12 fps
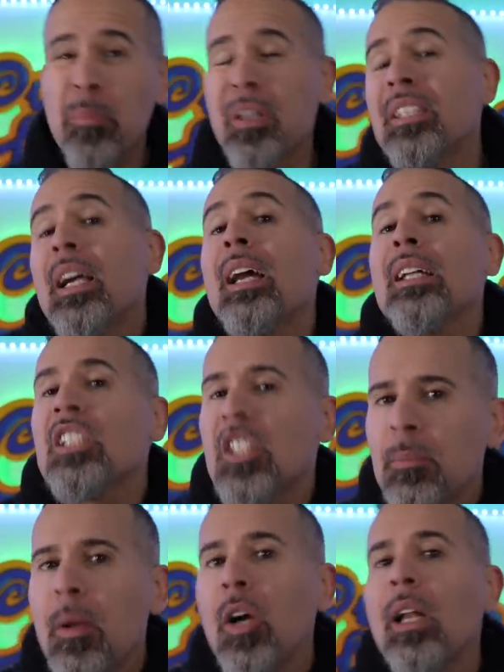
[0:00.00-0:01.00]
But is it gonna
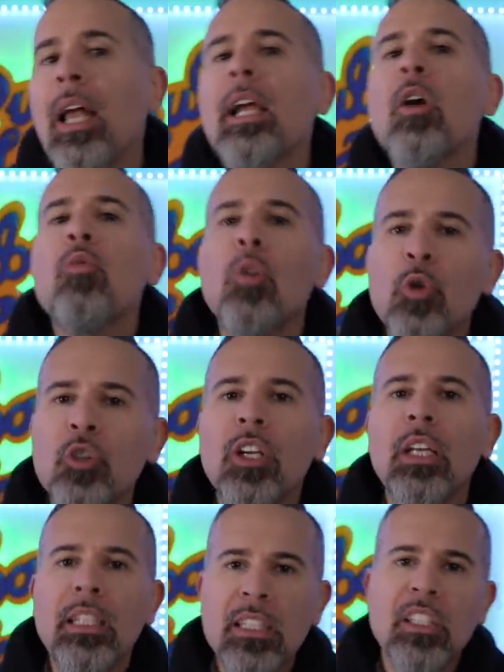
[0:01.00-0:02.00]
smell like a Roja
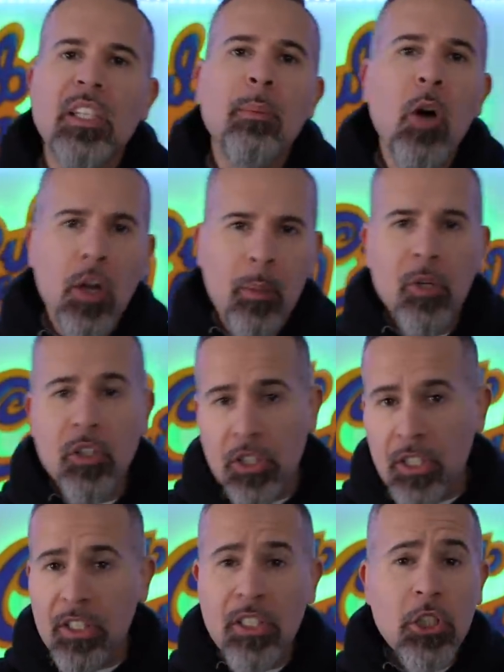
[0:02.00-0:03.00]
Elysium on a
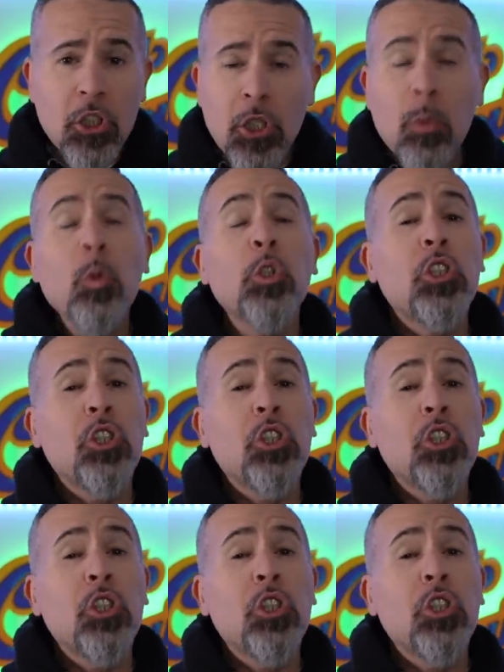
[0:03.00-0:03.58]
budget? Cause this shit was